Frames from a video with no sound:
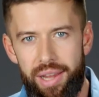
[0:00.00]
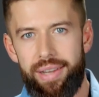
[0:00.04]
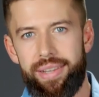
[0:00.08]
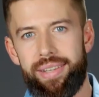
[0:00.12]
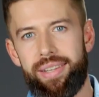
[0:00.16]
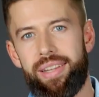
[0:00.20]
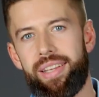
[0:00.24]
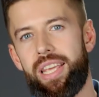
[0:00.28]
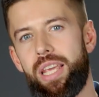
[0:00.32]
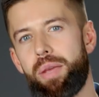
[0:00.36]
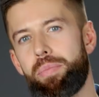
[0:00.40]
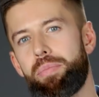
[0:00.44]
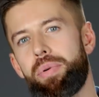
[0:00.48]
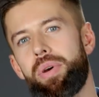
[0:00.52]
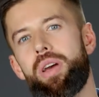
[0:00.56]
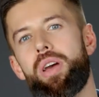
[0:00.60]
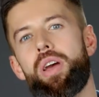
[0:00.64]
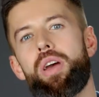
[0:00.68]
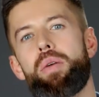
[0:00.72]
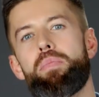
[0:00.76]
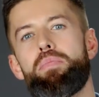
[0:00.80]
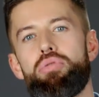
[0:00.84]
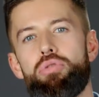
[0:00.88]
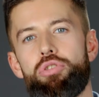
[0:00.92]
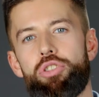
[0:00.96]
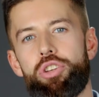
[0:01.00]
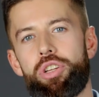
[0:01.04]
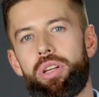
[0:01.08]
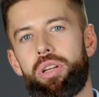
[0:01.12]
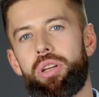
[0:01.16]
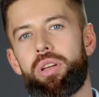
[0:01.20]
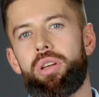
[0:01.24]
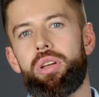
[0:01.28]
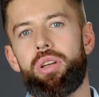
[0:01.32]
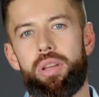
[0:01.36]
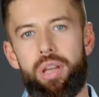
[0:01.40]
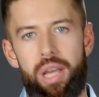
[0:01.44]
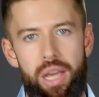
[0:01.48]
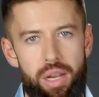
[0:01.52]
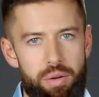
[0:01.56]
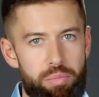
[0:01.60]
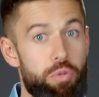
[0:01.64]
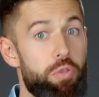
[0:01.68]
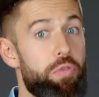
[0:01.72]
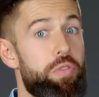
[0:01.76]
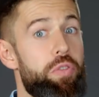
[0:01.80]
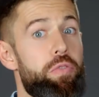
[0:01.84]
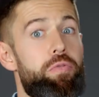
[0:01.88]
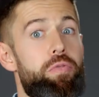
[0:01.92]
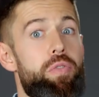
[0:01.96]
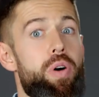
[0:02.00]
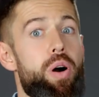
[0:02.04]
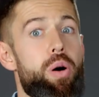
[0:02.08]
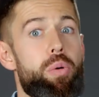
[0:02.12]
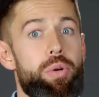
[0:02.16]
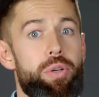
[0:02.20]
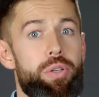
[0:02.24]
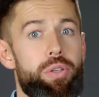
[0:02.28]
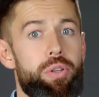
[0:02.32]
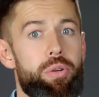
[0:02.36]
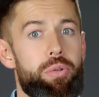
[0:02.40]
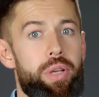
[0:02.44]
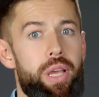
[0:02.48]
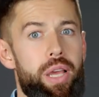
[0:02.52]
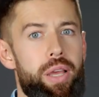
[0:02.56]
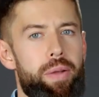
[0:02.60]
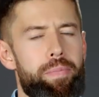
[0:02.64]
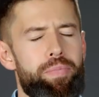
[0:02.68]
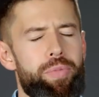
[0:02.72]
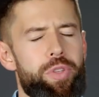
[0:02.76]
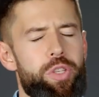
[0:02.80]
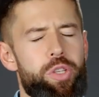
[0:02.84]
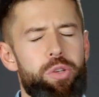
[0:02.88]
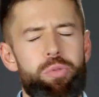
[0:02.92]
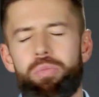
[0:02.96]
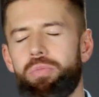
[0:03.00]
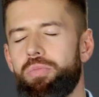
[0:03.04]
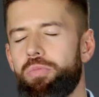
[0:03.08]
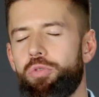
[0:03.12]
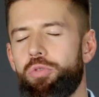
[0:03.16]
to keep pushing and moving forward, okay? So